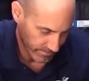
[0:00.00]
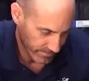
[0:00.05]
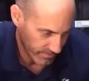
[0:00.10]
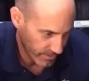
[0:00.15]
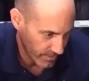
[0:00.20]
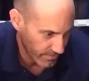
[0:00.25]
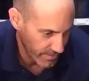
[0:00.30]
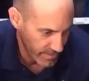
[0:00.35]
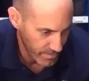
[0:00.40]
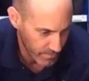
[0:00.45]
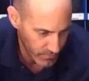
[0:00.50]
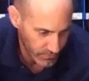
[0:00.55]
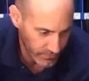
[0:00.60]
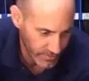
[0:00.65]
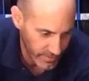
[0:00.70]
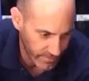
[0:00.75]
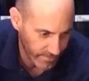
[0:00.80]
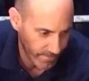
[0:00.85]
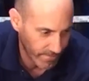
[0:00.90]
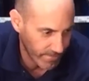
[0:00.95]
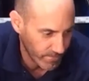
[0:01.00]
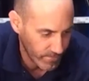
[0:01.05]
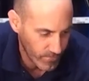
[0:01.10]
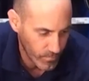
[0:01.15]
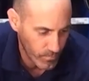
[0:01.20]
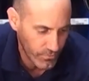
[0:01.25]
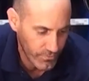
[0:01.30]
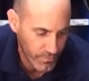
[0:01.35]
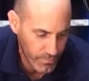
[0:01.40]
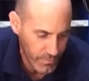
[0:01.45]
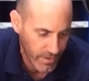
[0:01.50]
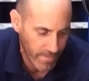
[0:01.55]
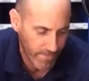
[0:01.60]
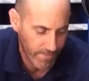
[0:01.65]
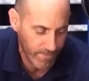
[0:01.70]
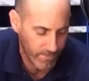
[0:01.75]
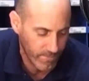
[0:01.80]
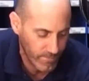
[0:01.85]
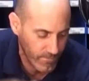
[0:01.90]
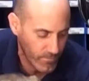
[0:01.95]
All right, move it. Move your butt.
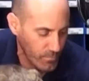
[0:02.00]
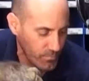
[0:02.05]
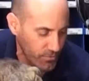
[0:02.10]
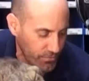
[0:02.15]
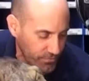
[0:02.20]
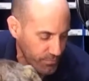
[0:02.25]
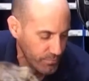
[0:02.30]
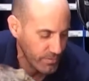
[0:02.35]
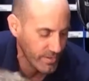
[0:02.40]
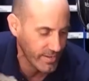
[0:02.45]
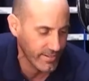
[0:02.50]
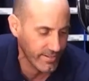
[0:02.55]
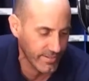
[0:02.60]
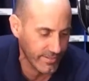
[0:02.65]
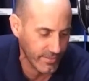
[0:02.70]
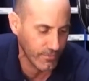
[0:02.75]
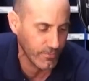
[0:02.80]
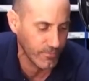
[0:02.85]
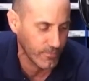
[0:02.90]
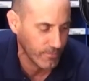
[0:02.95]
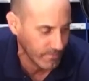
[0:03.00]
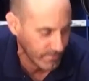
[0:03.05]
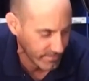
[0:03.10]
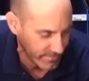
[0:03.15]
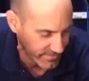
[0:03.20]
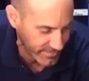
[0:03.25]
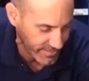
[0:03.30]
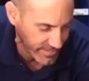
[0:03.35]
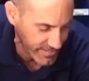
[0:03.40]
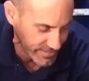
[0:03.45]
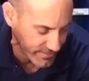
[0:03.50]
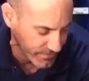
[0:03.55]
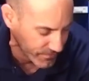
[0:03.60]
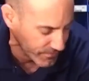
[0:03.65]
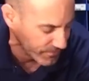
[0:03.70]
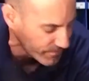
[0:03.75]
Move your butt. Go. Thank you.